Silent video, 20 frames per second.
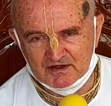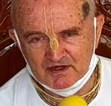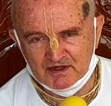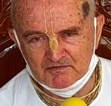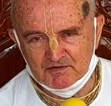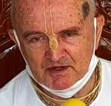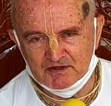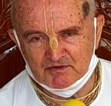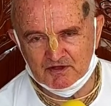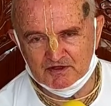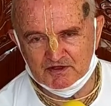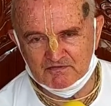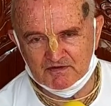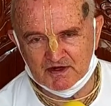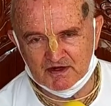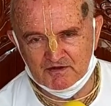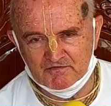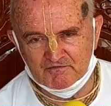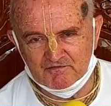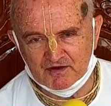He was very
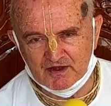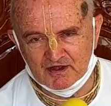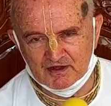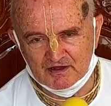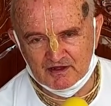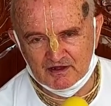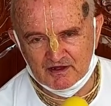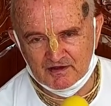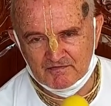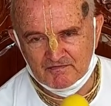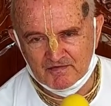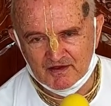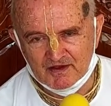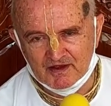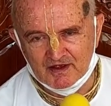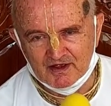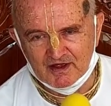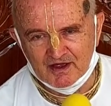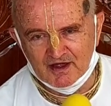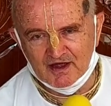friendly,
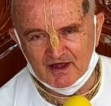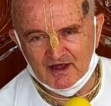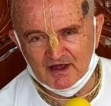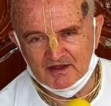and